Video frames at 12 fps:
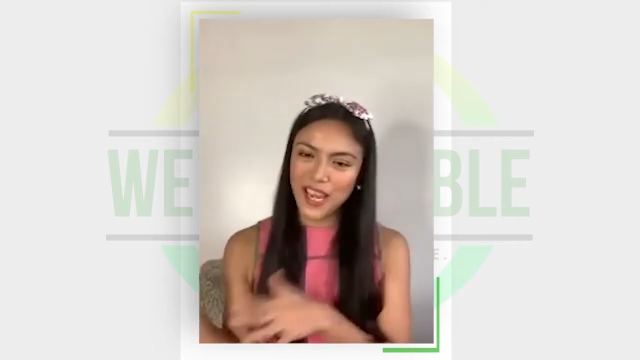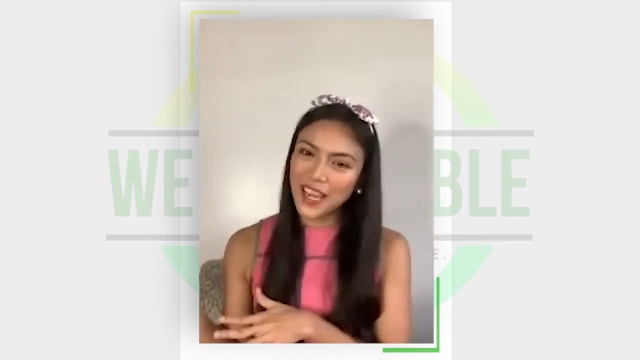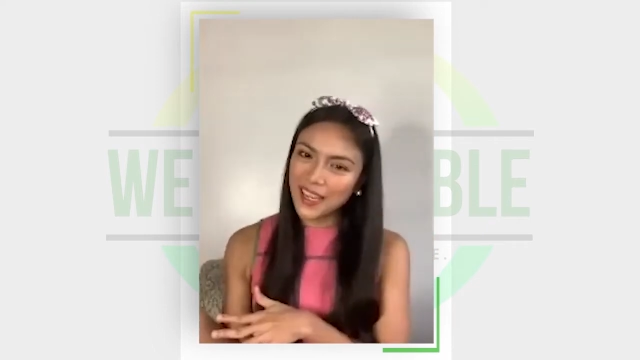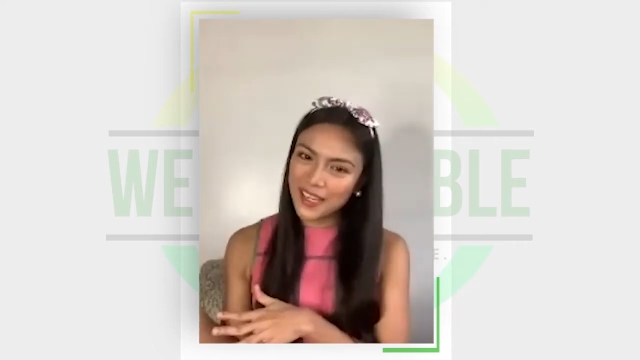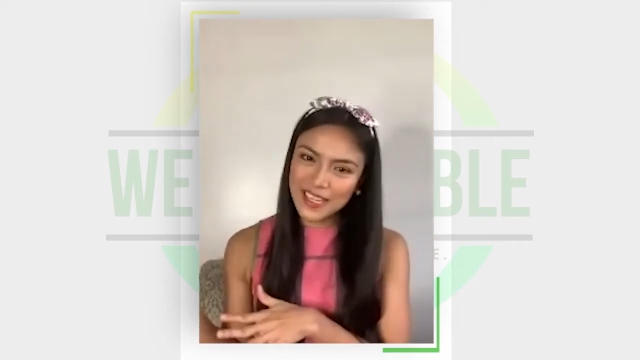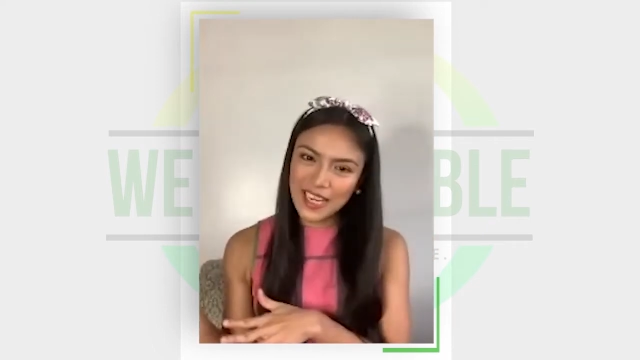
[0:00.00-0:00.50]

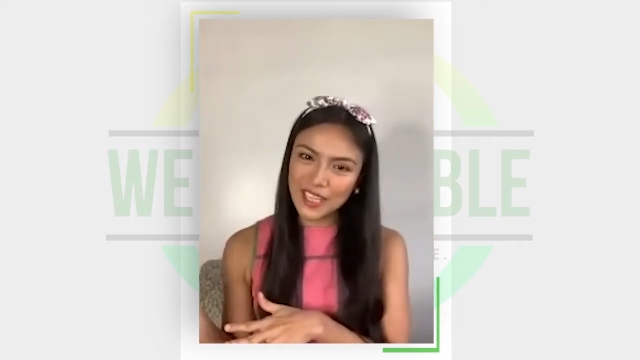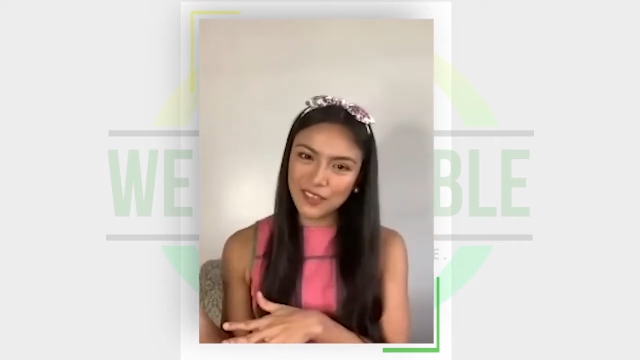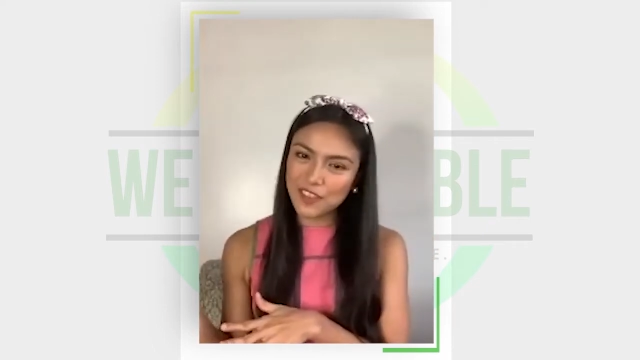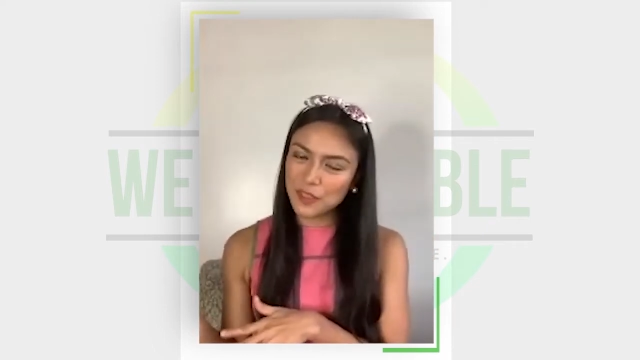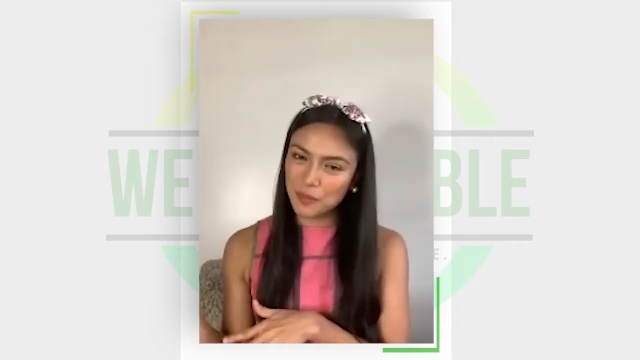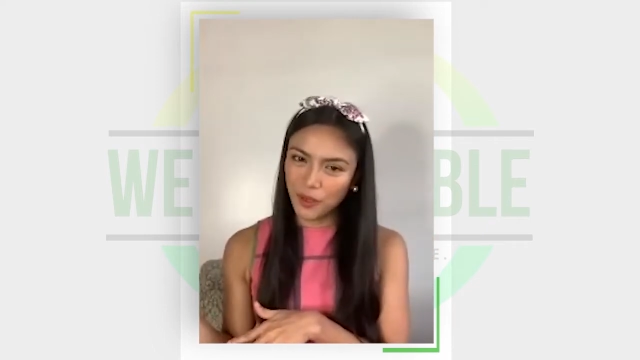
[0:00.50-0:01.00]
any kind
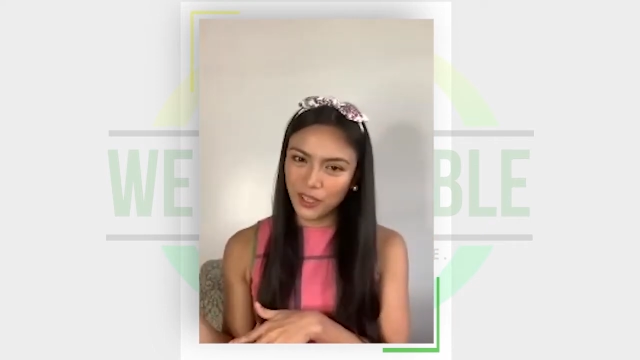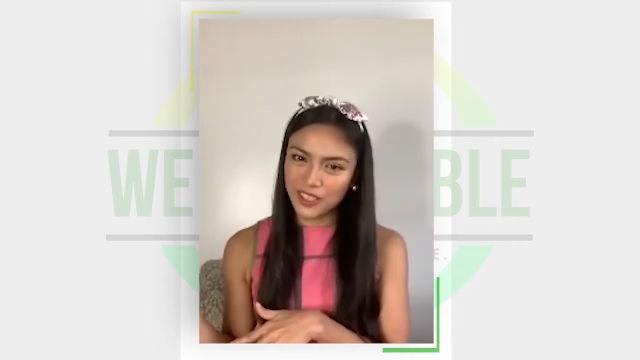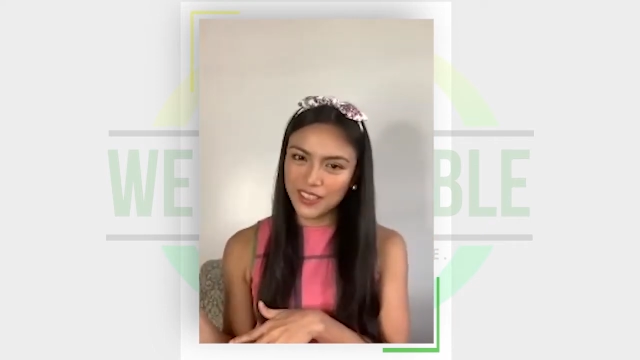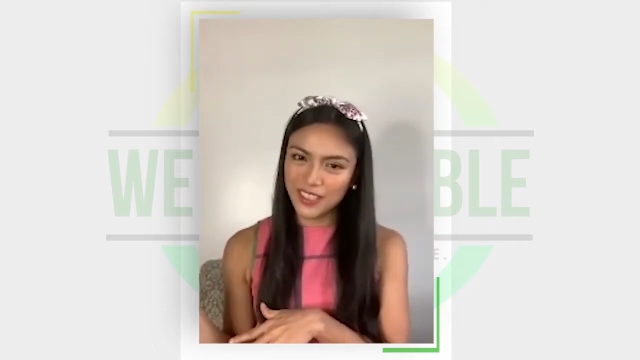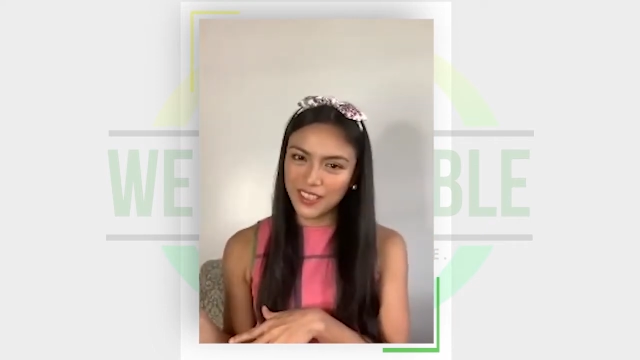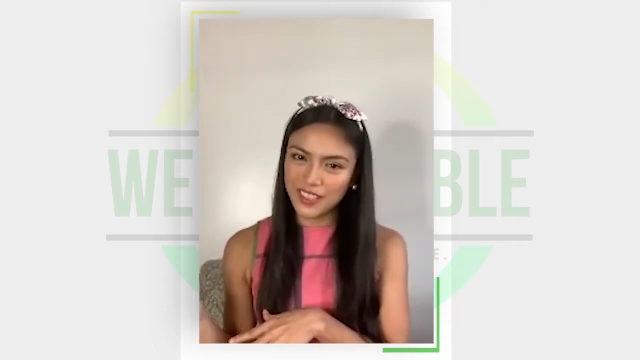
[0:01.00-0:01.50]
of
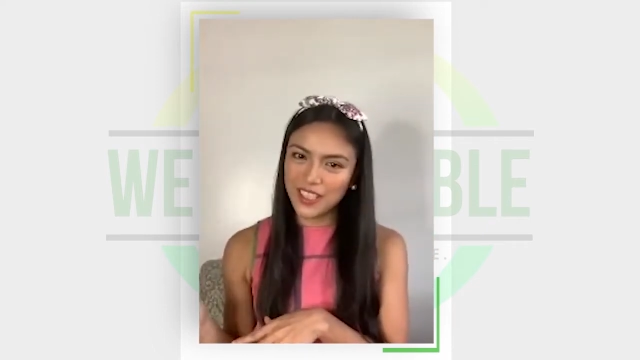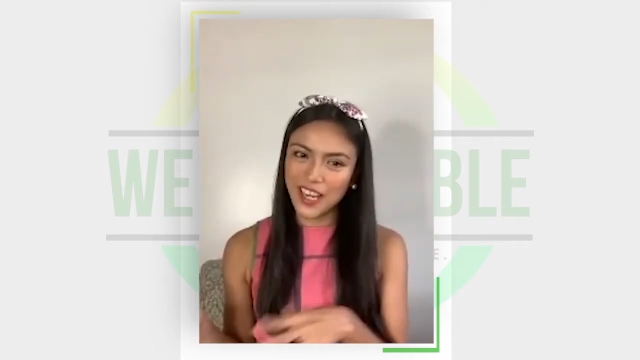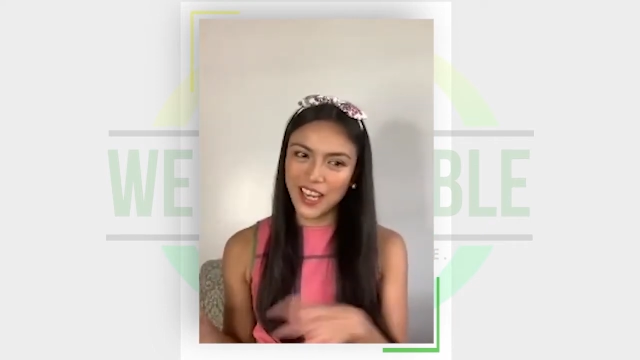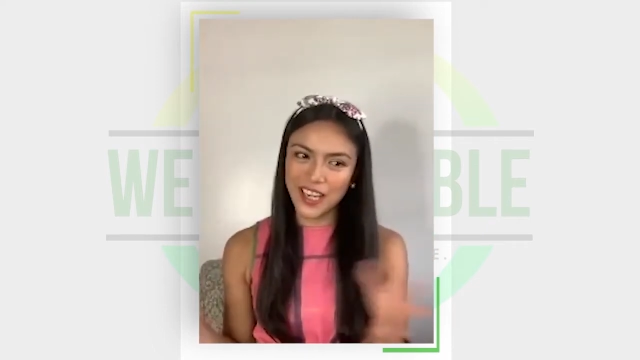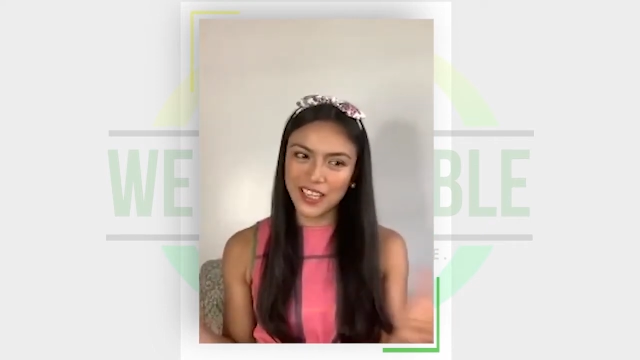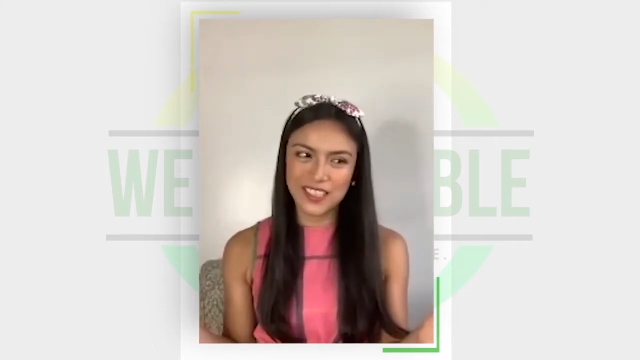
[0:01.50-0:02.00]
sport that he
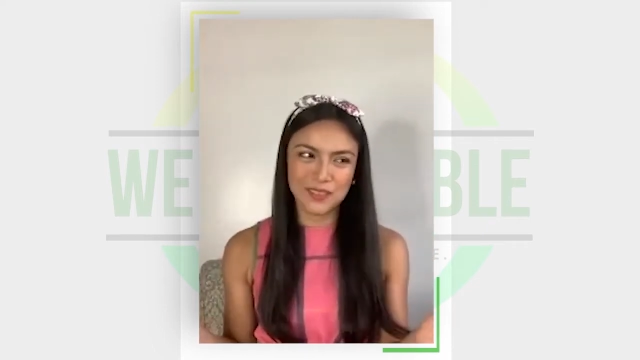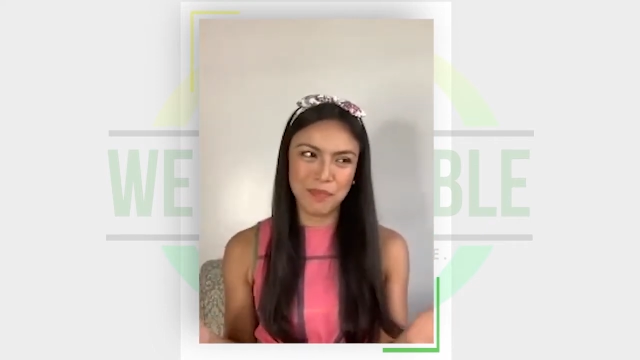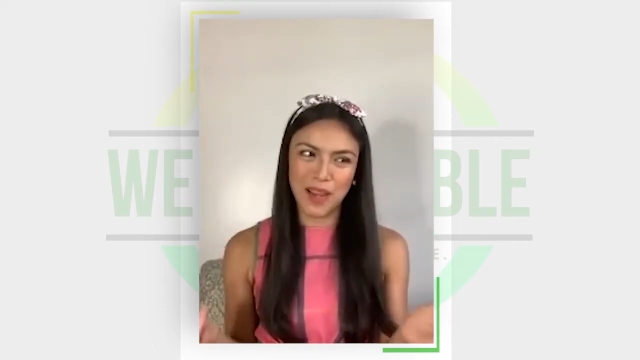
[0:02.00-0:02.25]
likes,